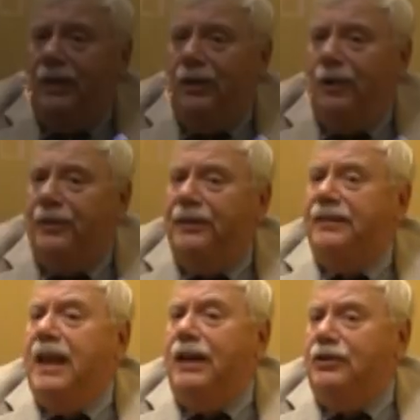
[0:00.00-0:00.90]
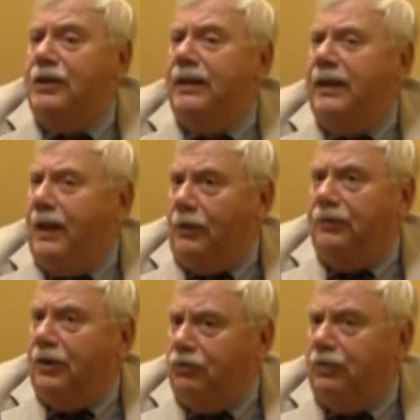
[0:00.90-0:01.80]
these ancient Celtic
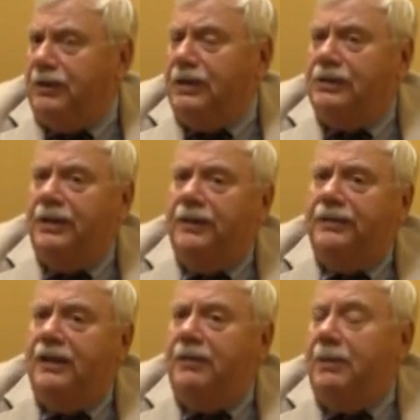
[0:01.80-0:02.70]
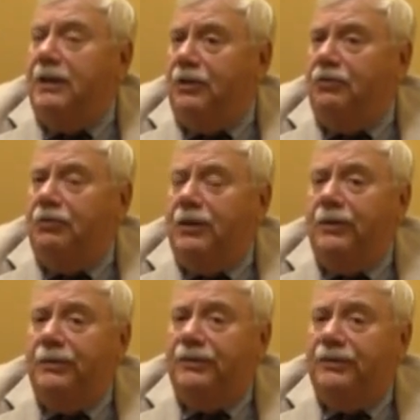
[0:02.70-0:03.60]
traditions that have been
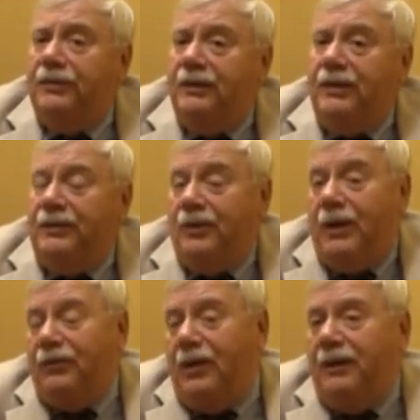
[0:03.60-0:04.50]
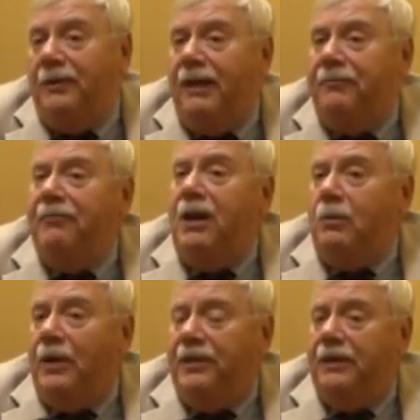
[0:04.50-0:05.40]
introduced. So I try to have fun
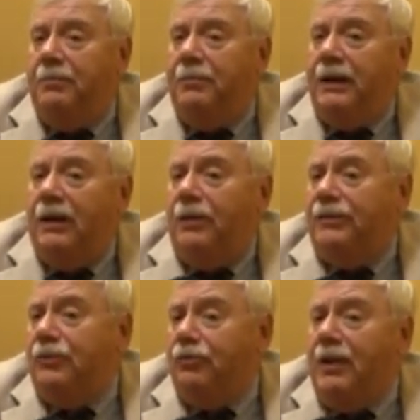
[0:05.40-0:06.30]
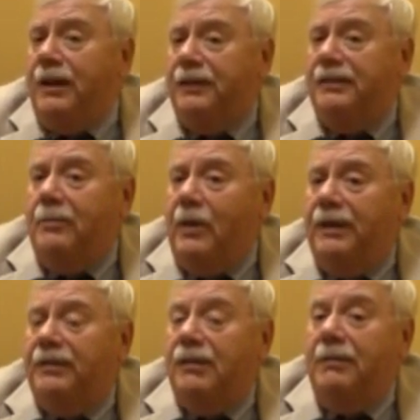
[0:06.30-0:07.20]
with it, but I also try in some ways
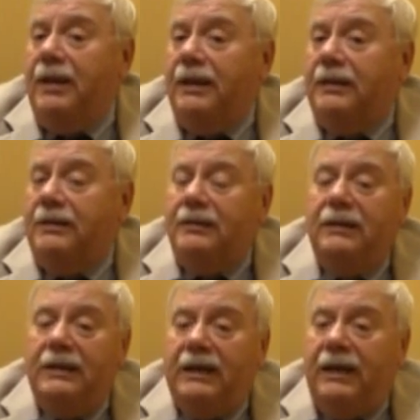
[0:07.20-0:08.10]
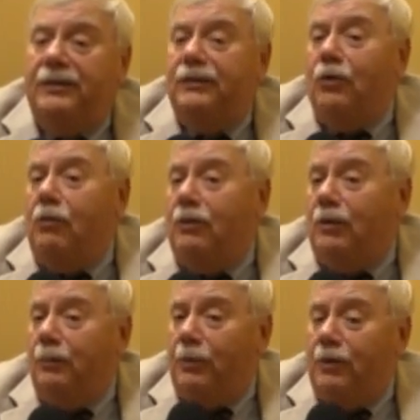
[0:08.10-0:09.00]
to make it a historical
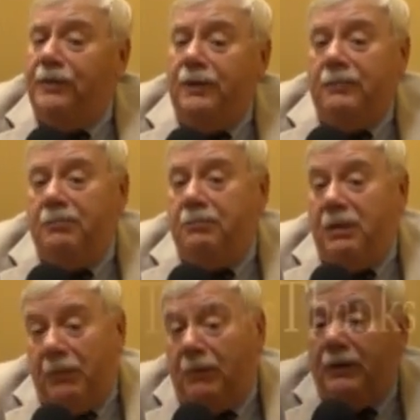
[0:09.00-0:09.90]
book that people can